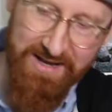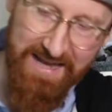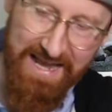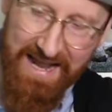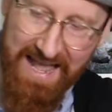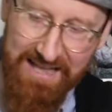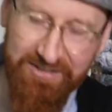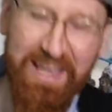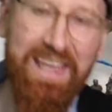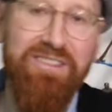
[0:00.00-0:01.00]
it
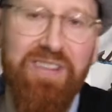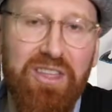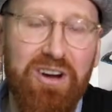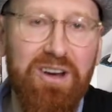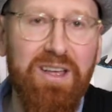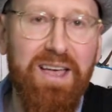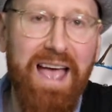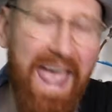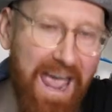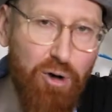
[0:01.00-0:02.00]
is another
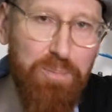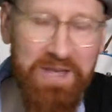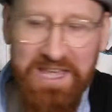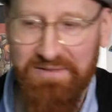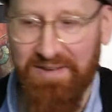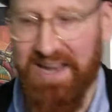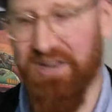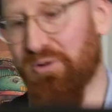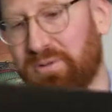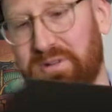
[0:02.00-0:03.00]
LP
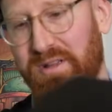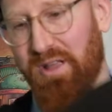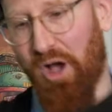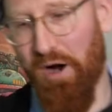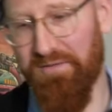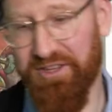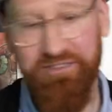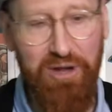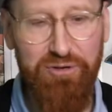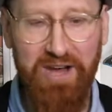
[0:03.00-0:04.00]
vinyl of the
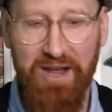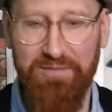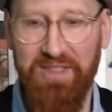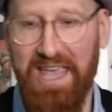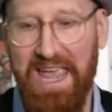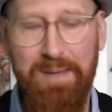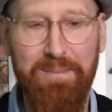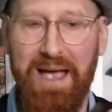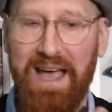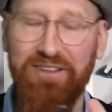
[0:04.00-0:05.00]
soundtrack of the
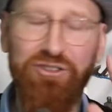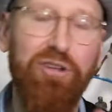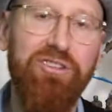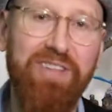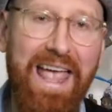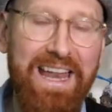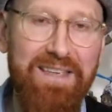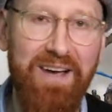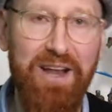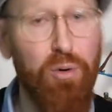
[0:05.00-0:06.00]
game. And it's not just any
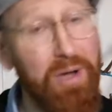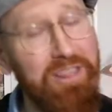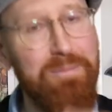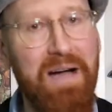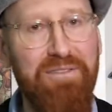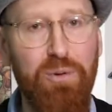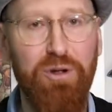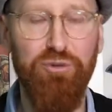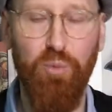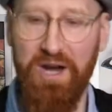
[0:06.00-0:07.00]
vinyl, like the Mafia
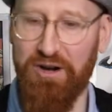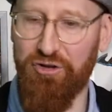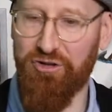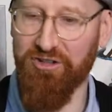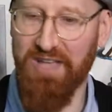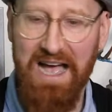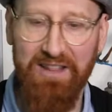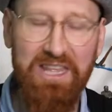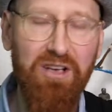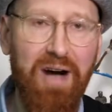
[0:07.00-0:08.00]
ones where you just had
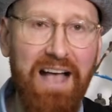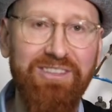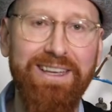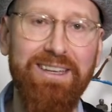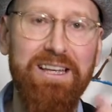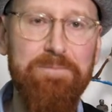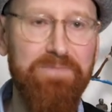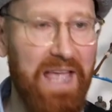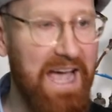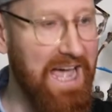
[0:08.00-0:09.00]
the classic,
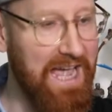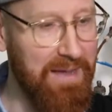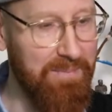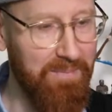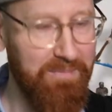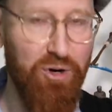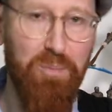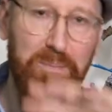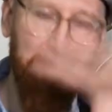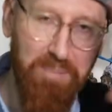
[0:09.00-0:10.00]

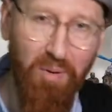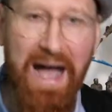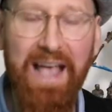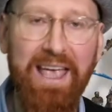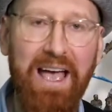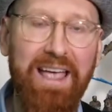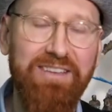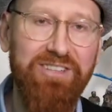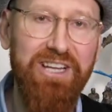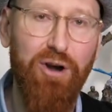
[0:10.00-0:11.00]
black
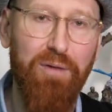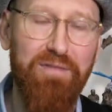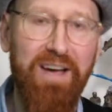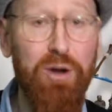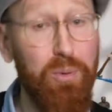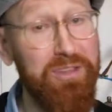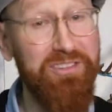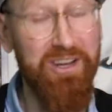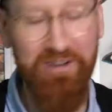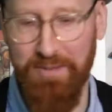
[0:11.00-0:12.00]
exterior of the vinyl with the
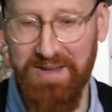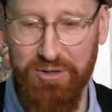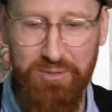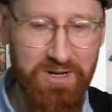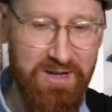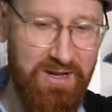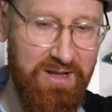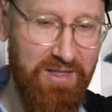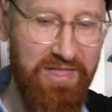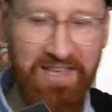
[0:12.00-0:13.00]
sticker in the middle.
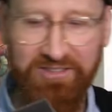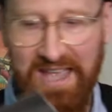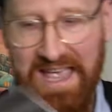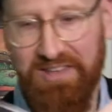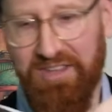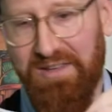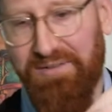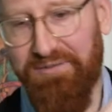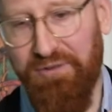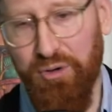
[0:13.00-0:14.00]
This is a
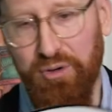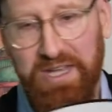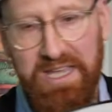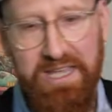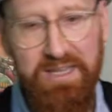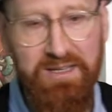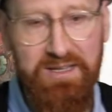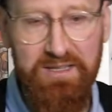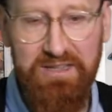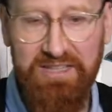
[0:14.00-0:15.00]
fully
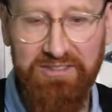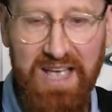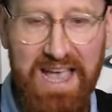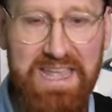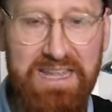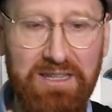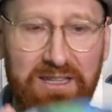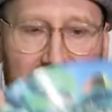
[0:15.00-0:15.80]
designed